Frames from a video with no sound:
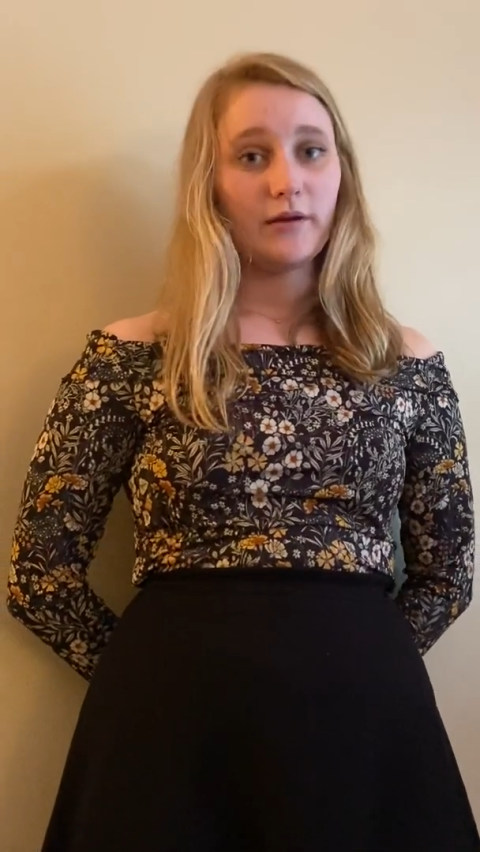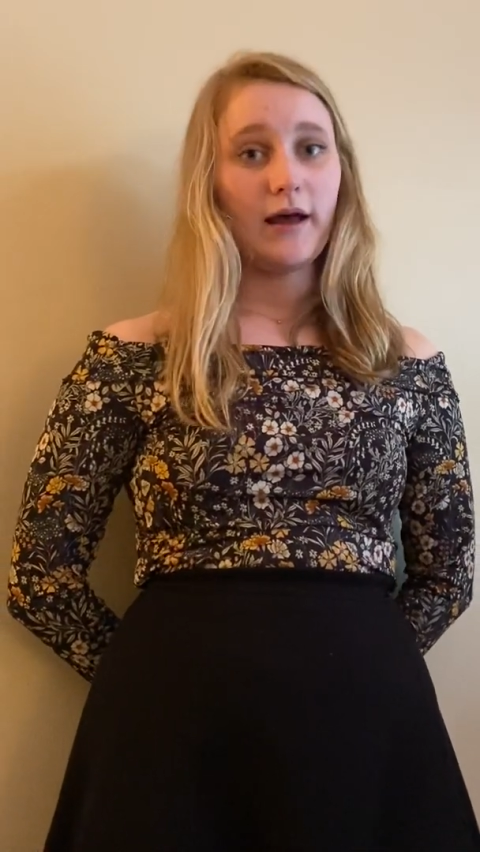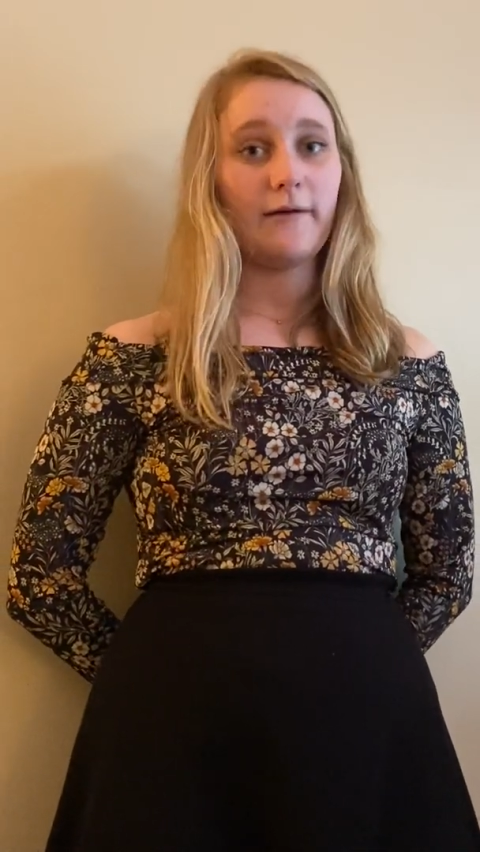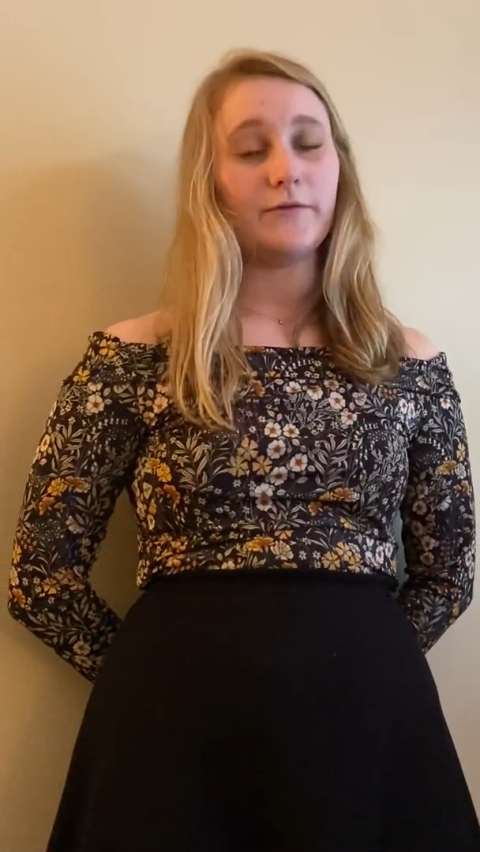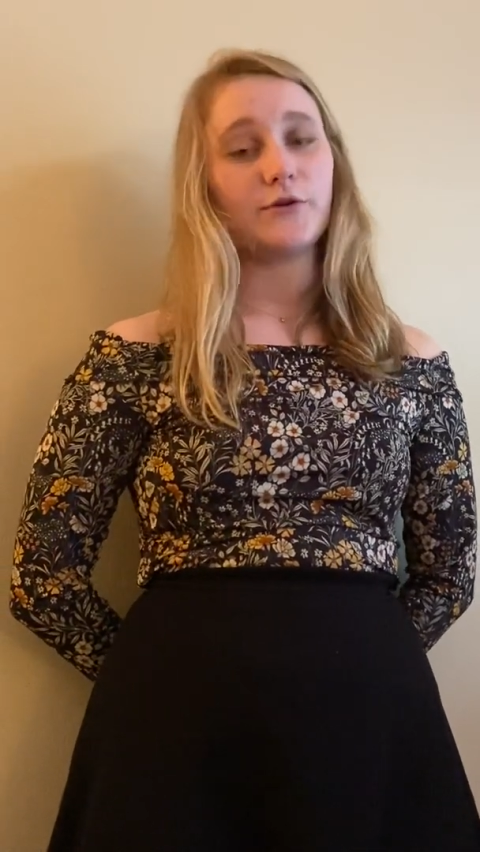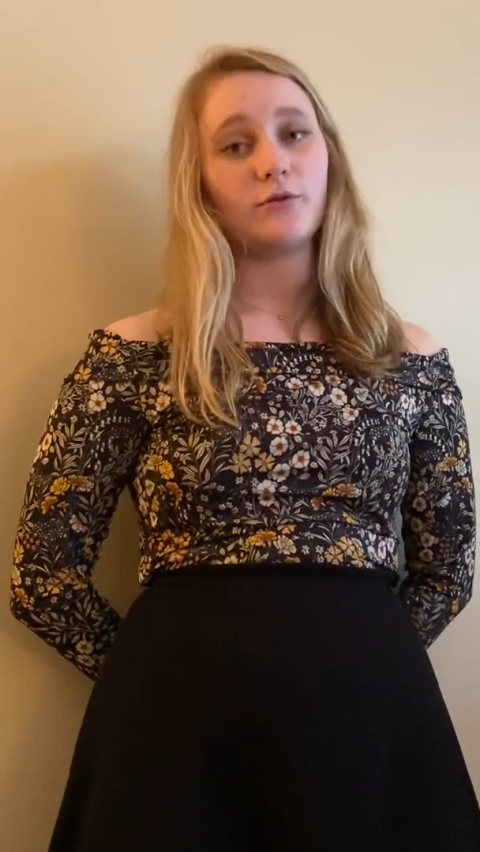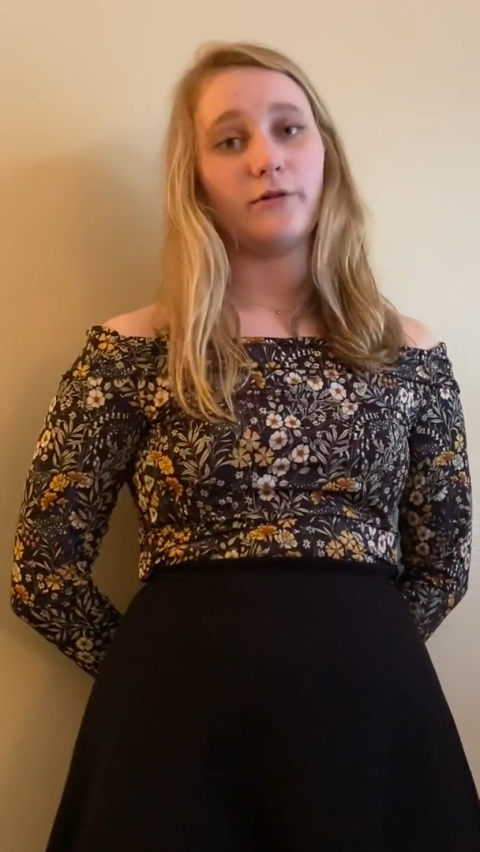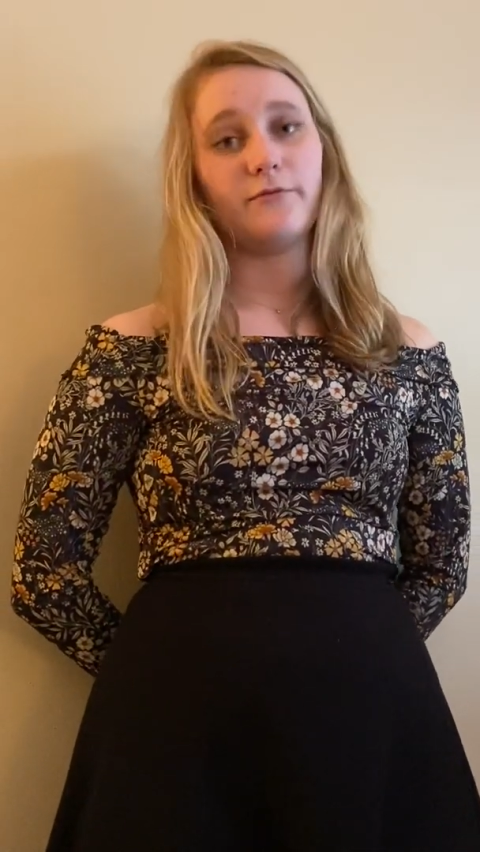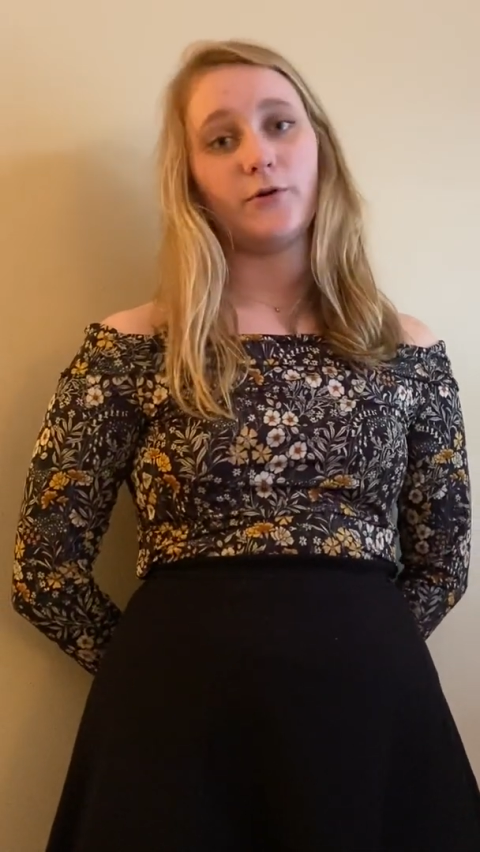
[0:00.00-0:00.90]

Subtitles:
have the 12